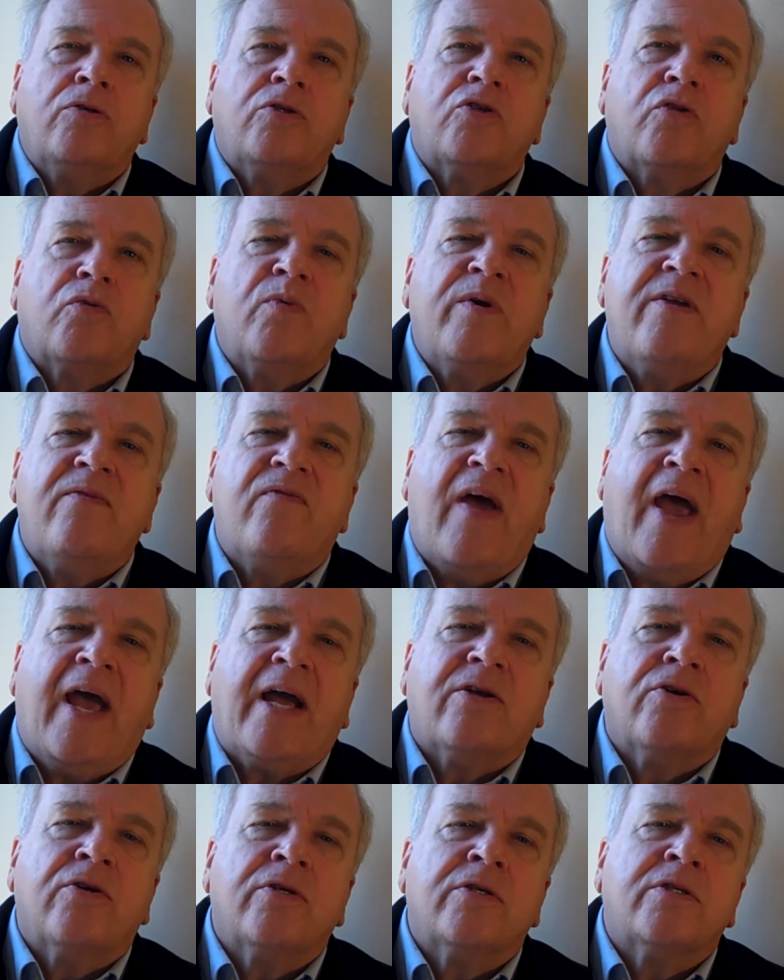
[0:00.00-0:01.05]
3
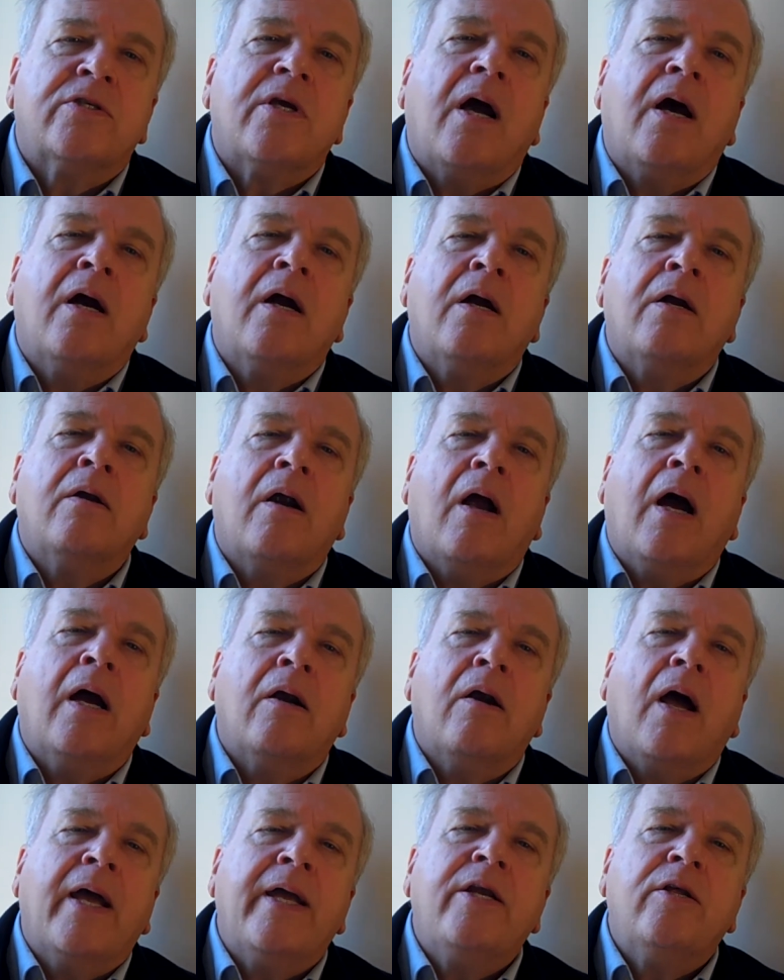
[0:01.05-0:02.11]
factors are
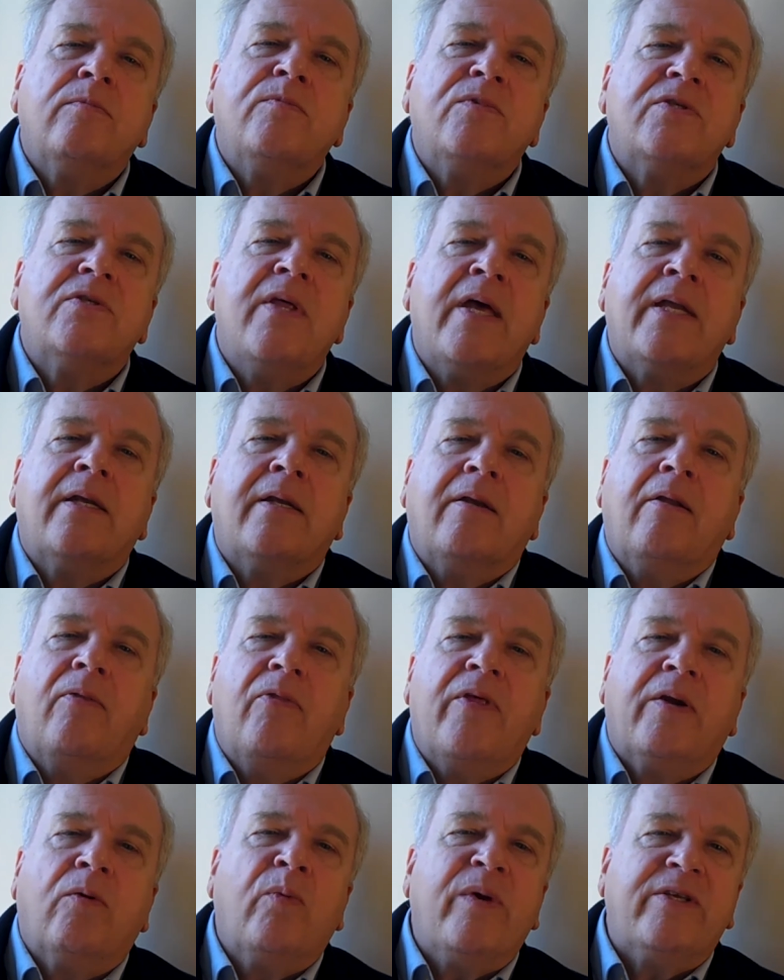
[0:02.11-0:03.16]
items that
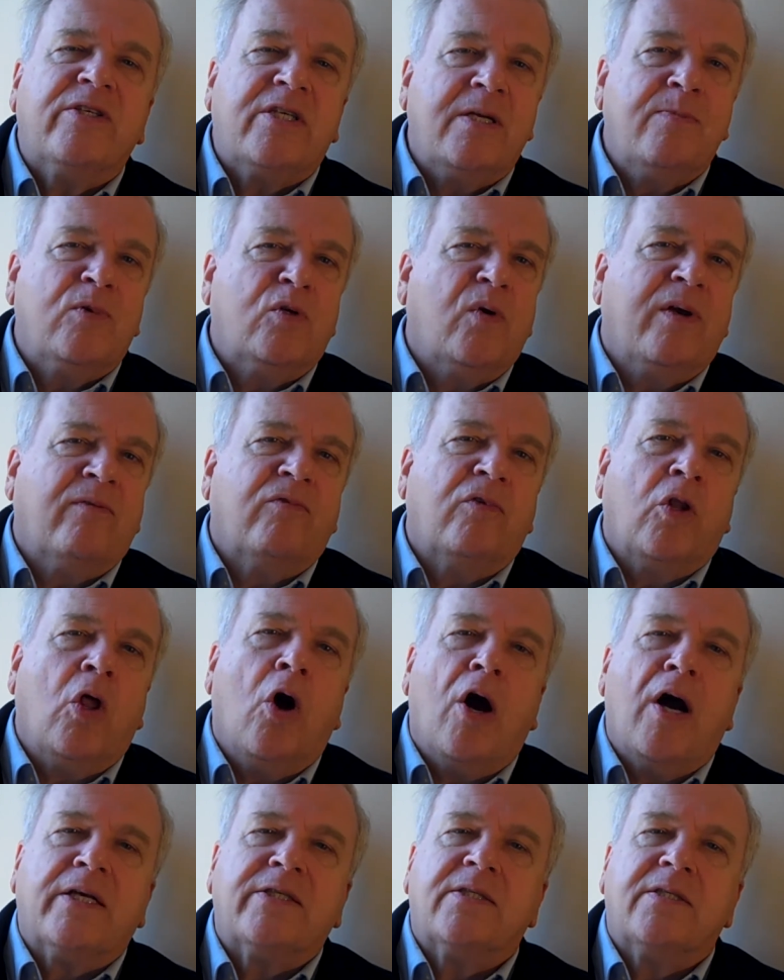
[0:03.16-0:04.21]
we seem to have
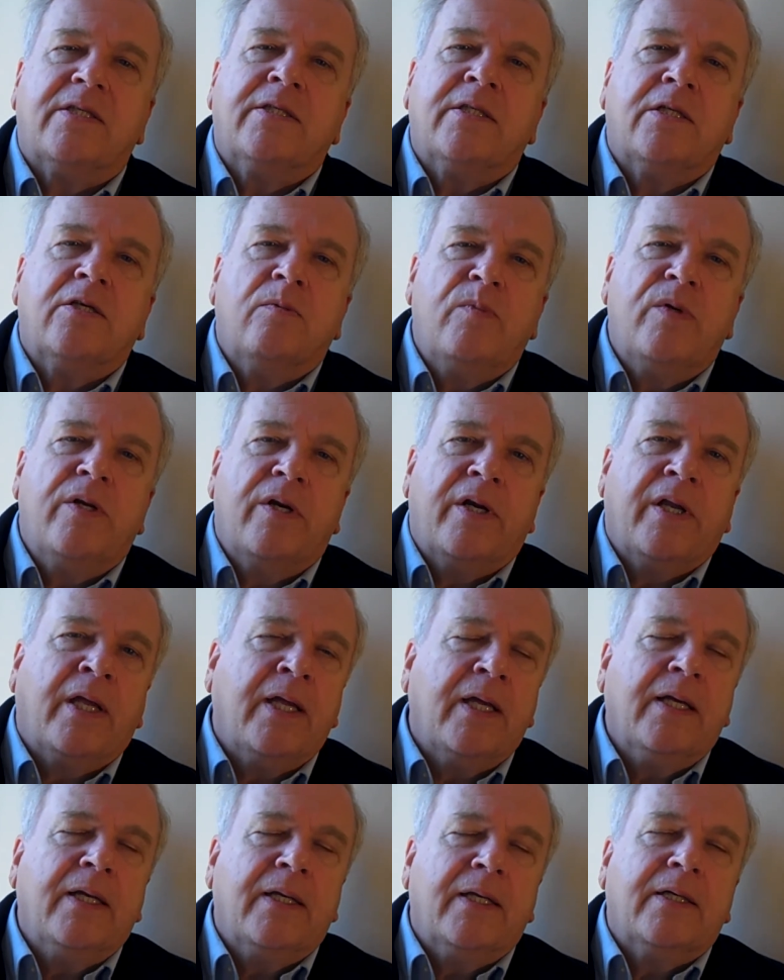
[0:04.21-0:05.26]
lost in community
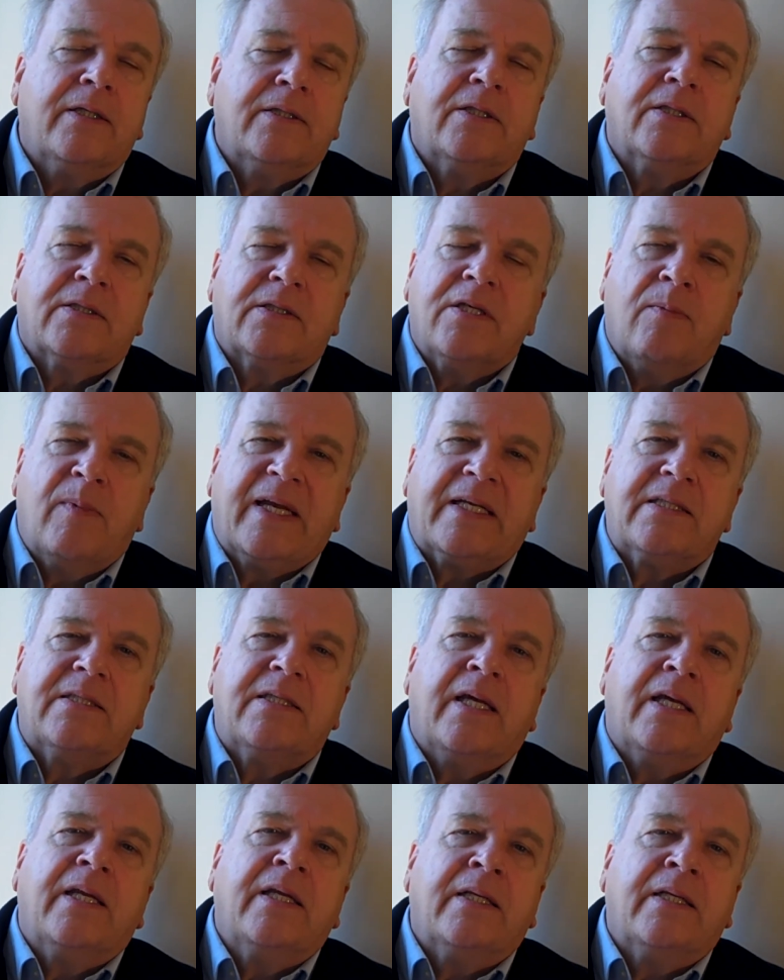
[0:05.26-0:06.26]
to some extent.